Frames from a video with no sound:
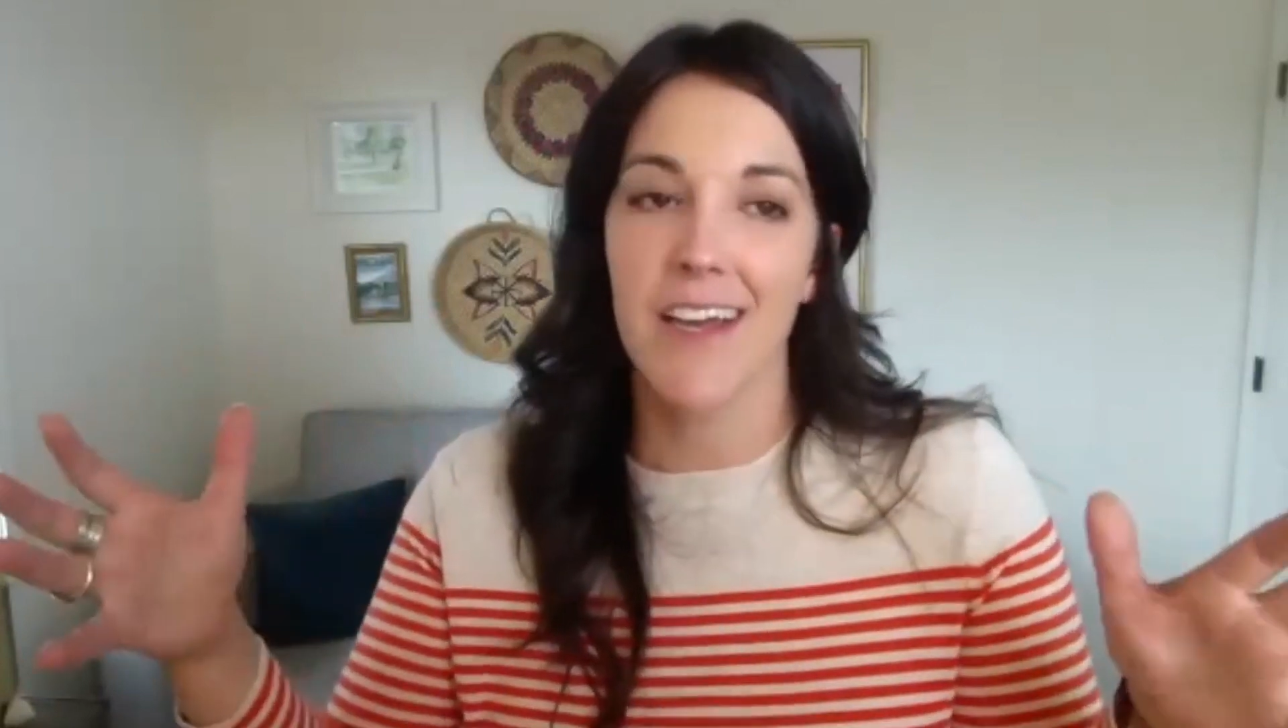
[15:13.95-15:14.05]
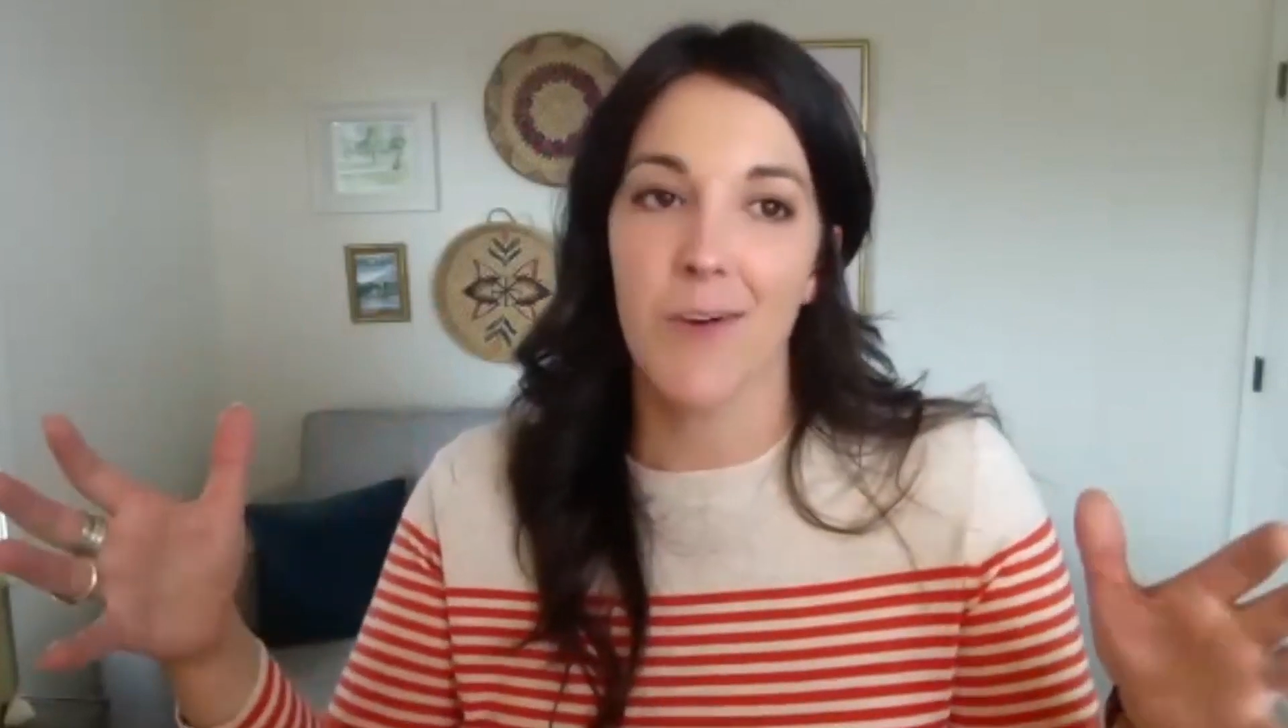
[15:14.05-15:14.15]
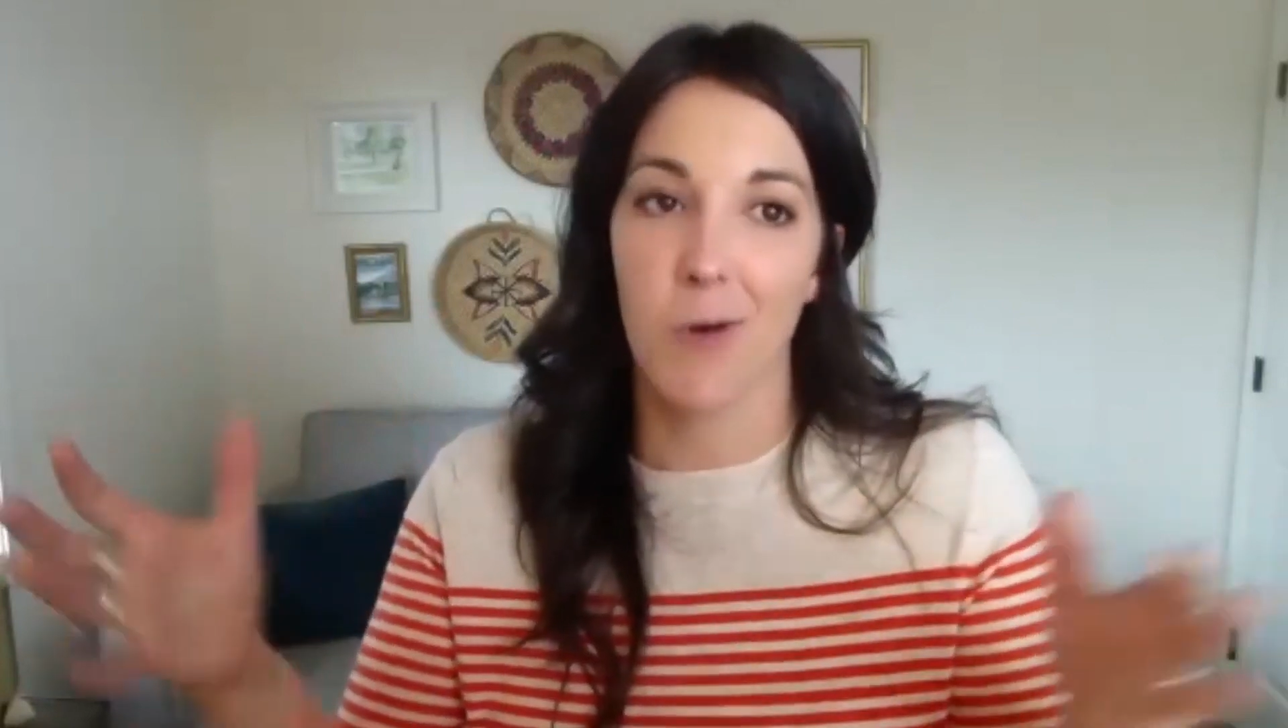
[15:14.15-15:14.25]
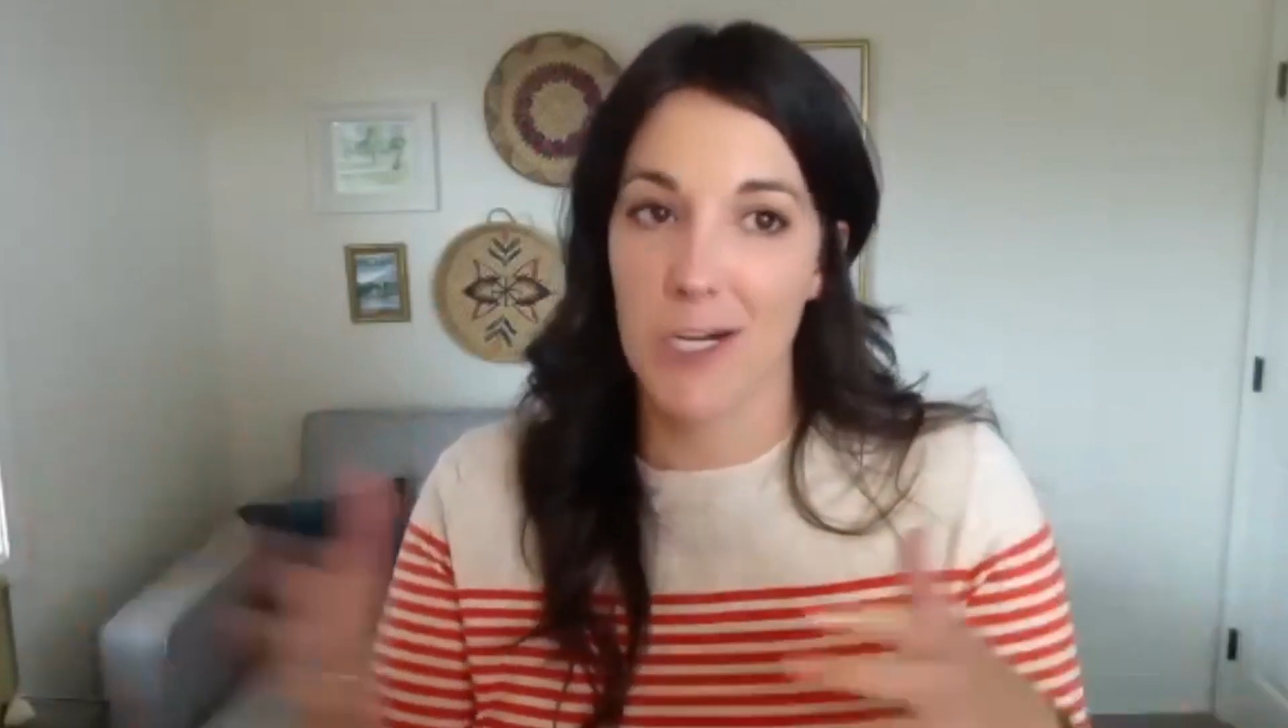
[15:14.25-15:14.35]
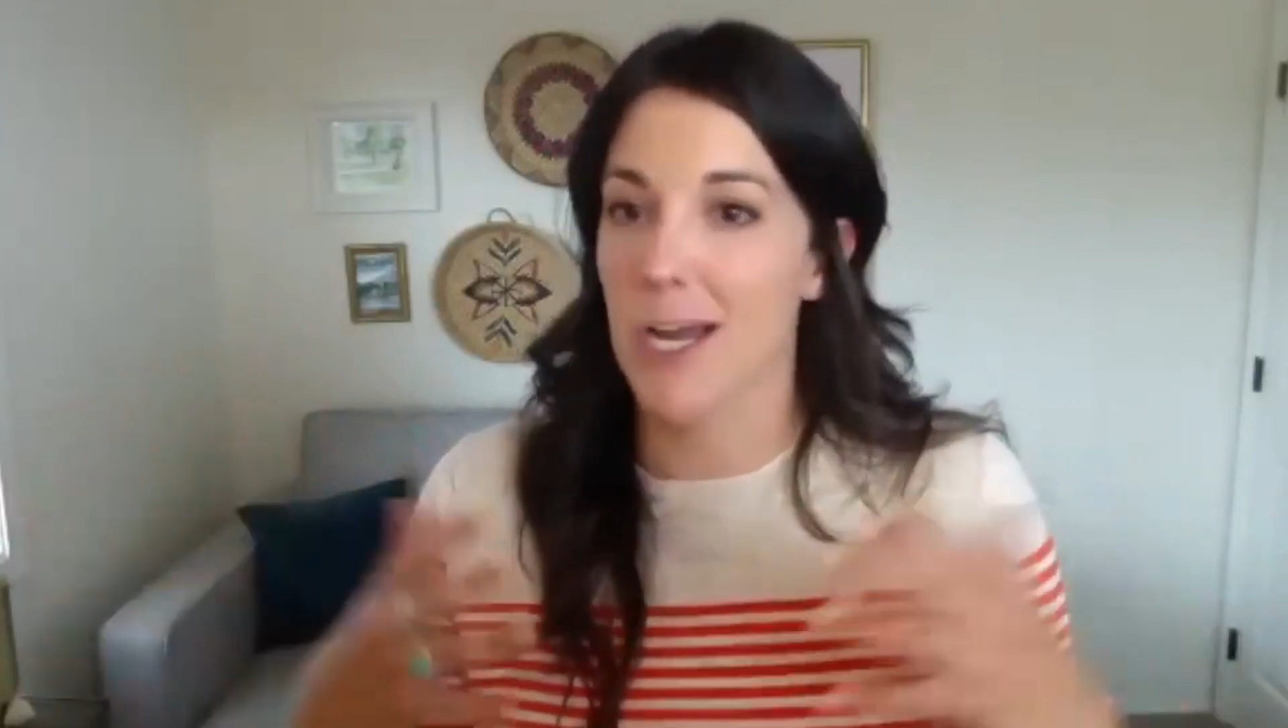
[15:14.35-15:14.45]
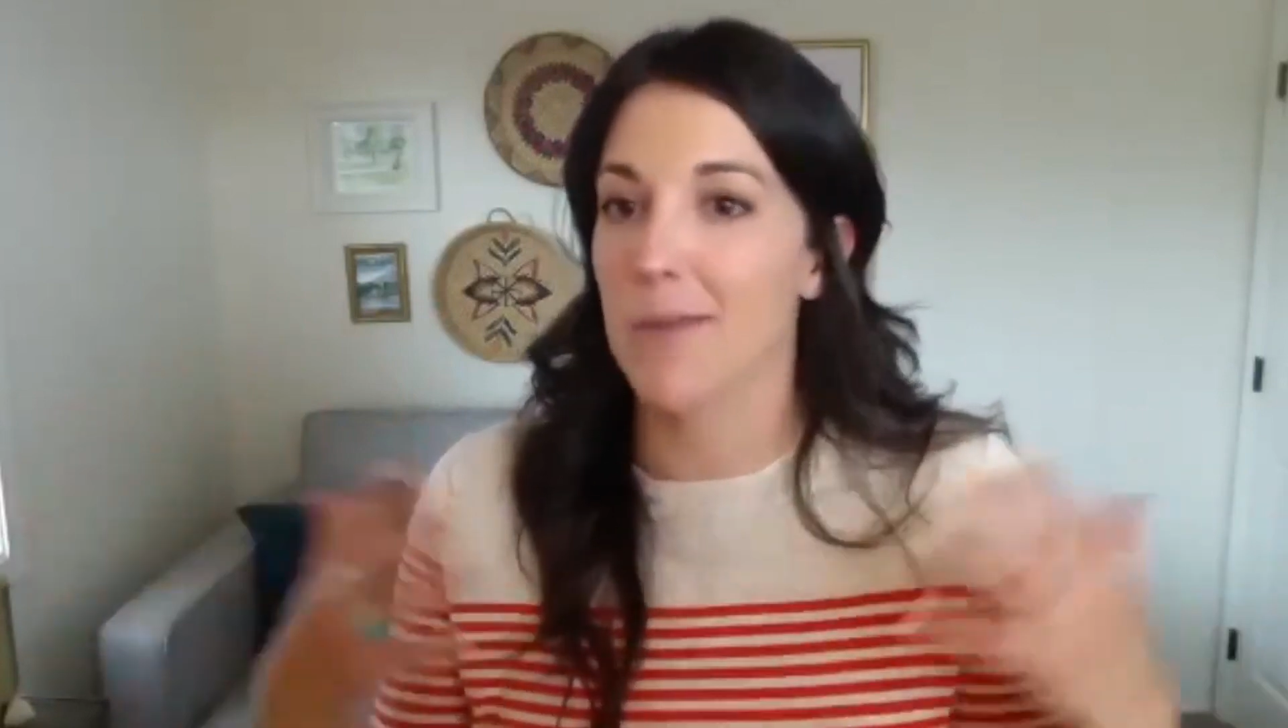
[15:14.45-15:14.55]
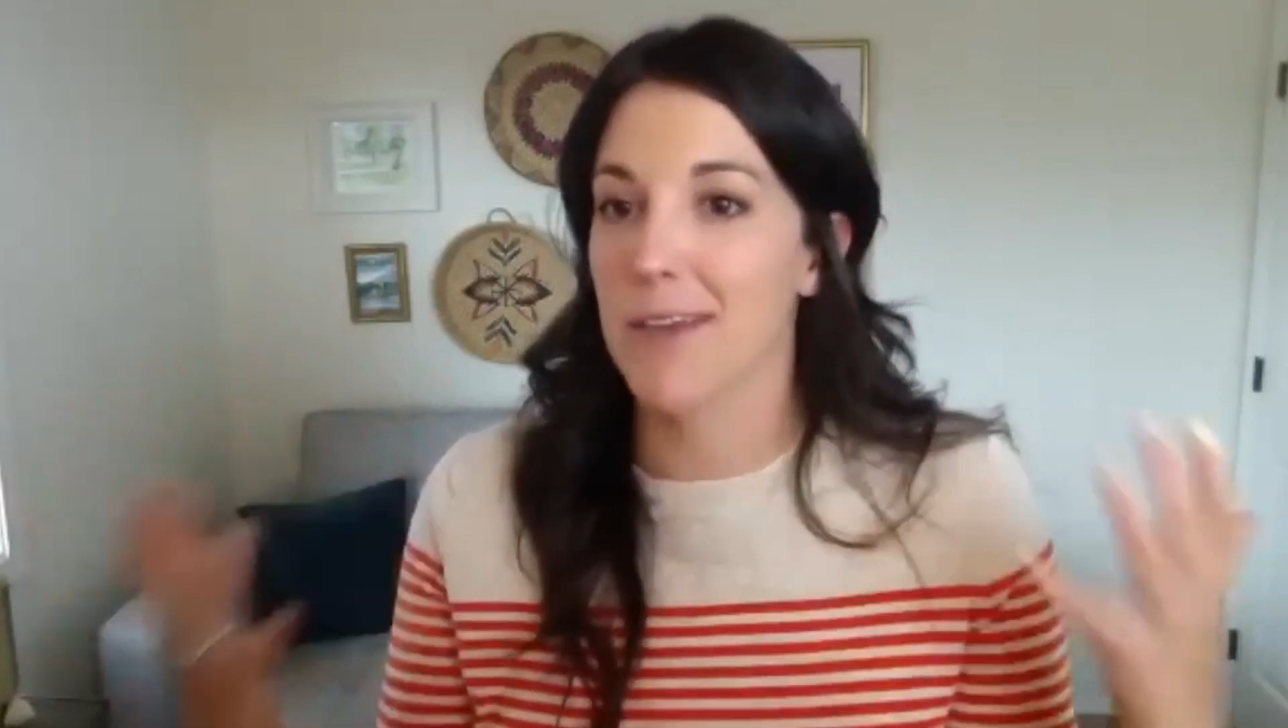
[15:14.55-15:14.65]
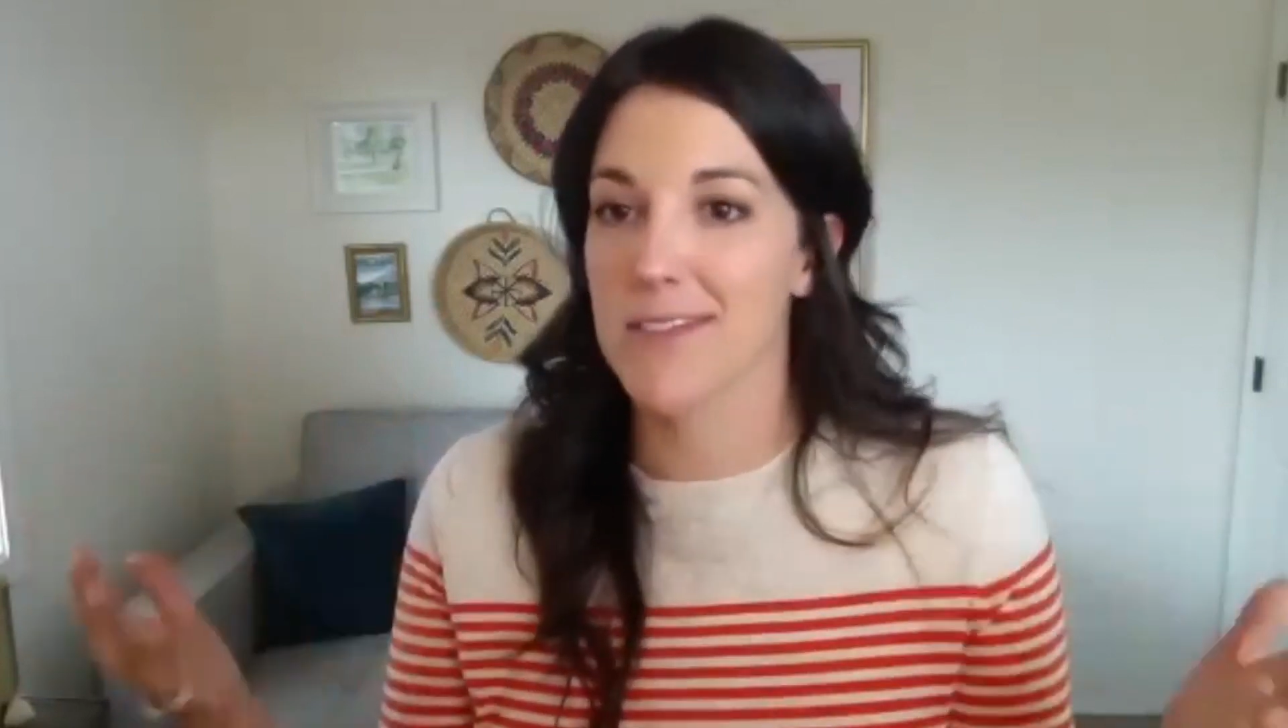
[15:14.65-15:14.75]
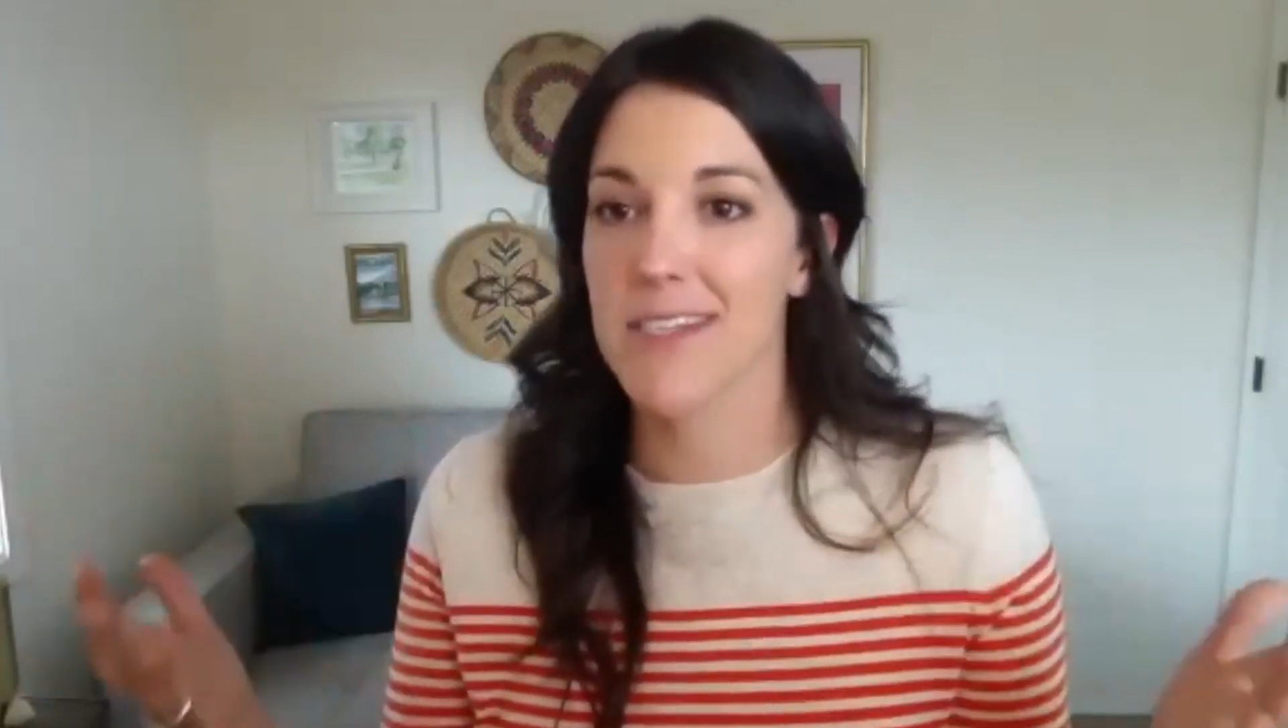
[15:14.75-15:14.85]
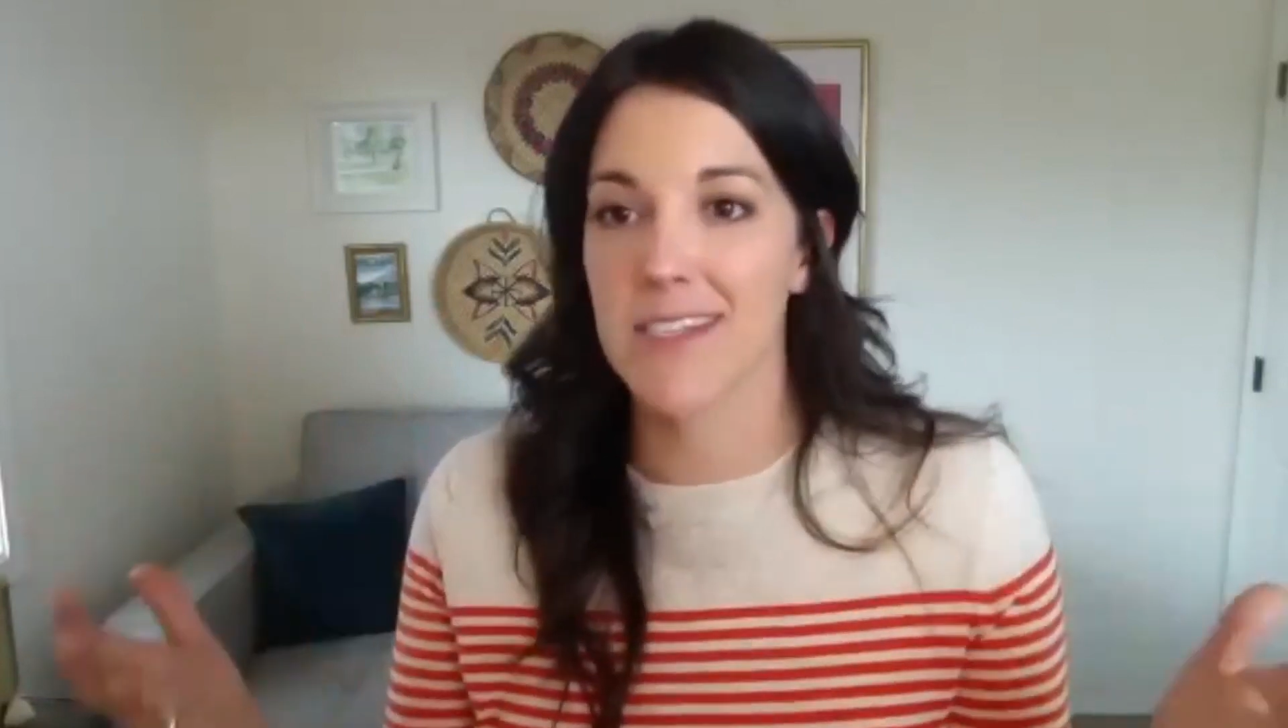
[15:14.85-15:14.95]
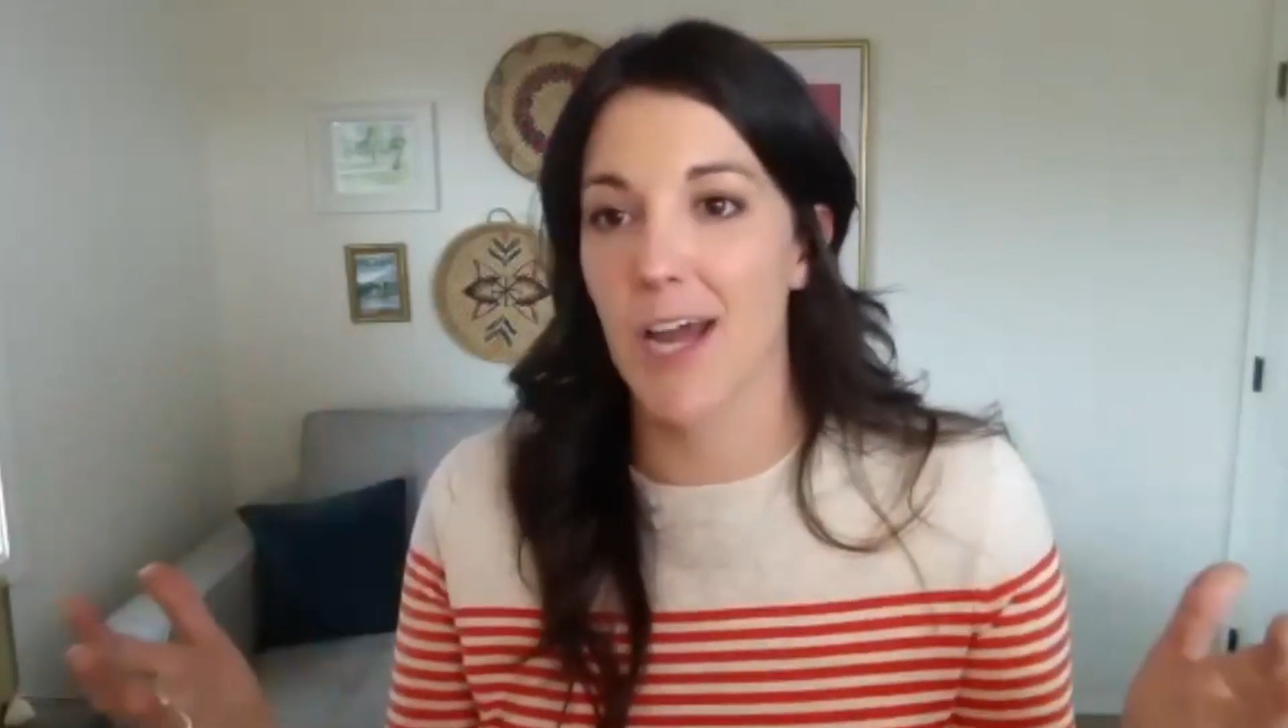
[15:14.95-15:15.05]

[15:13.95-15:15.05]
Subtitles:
workshop gives us an